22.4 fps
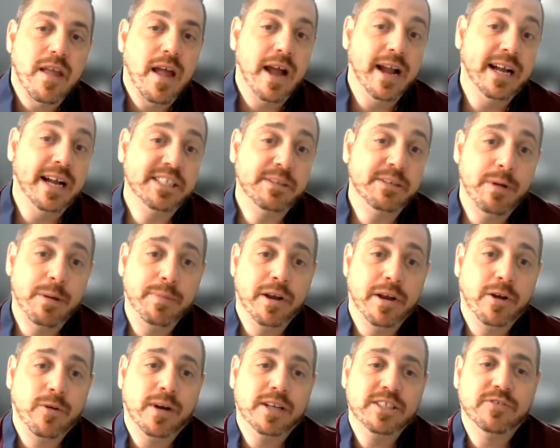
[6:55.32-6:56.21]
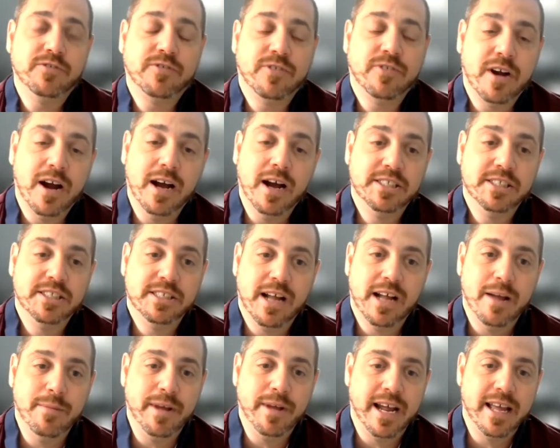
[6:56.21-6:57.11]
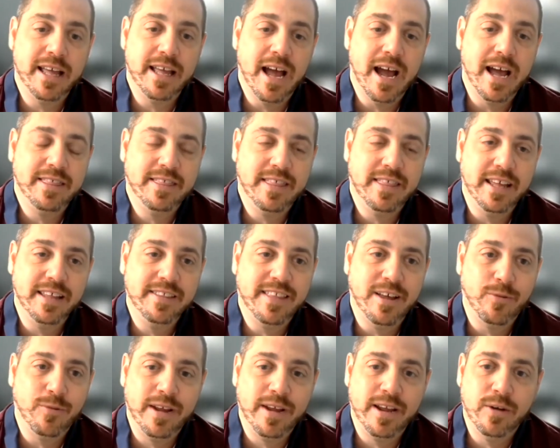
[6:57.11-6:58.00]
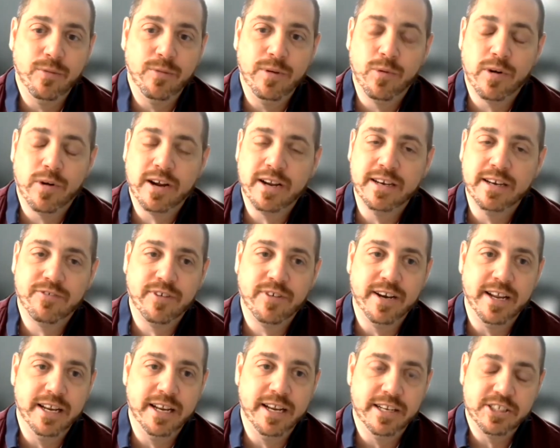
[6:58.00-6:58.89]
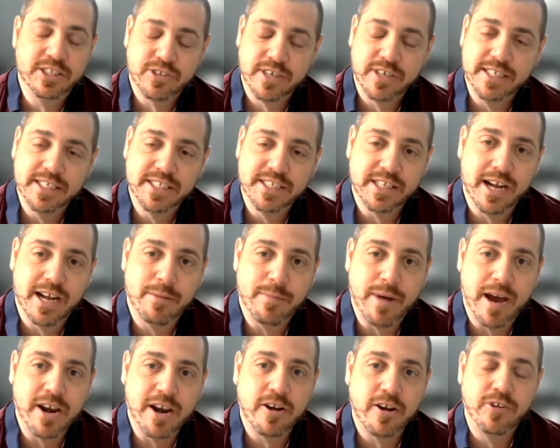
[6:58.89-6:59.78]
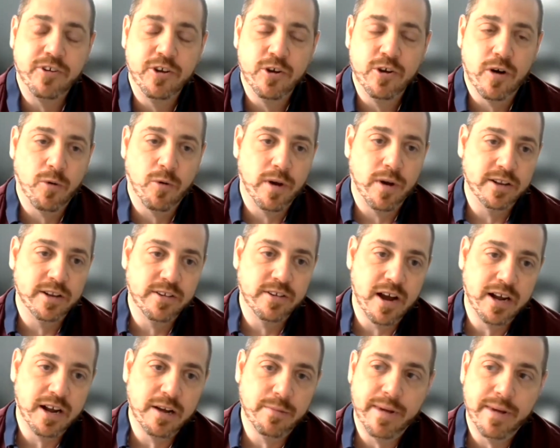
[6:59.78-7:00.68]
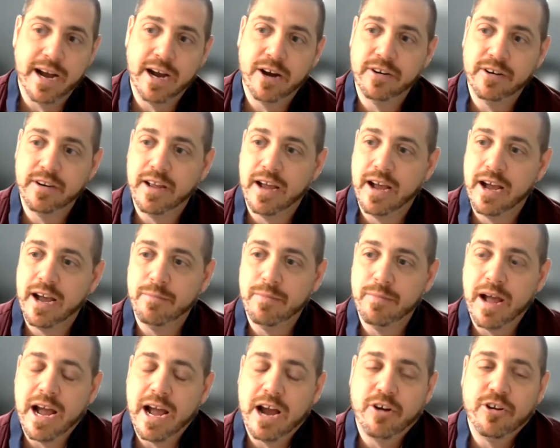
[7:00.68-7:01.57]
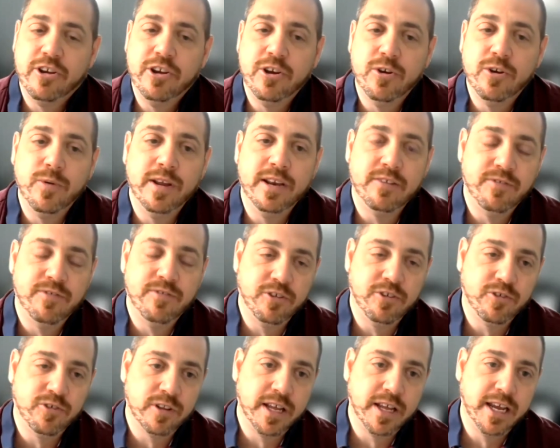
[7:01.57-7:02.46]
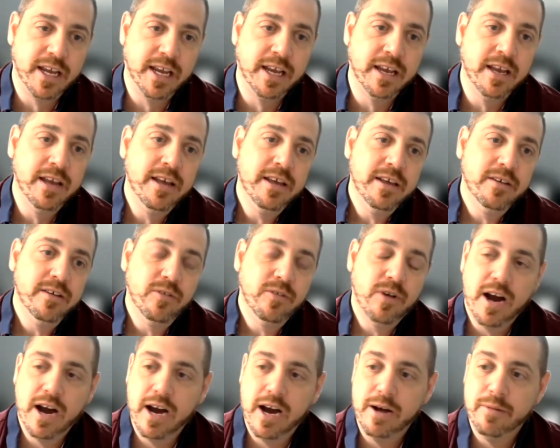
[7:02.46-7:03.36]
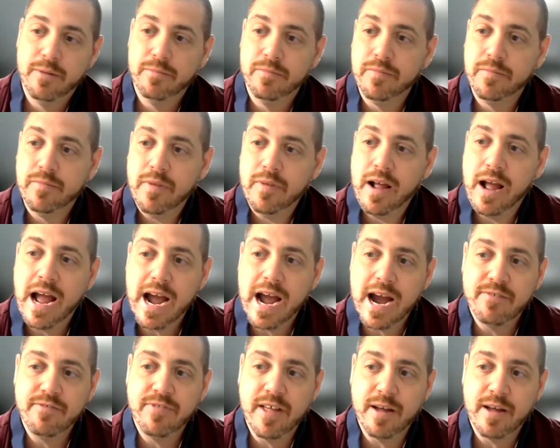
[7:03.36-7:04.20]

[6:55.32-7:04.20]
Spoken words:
I guess that might be a question for us. I mean, I think that we work in different industries. I don't know if you all want to talk about how you individually have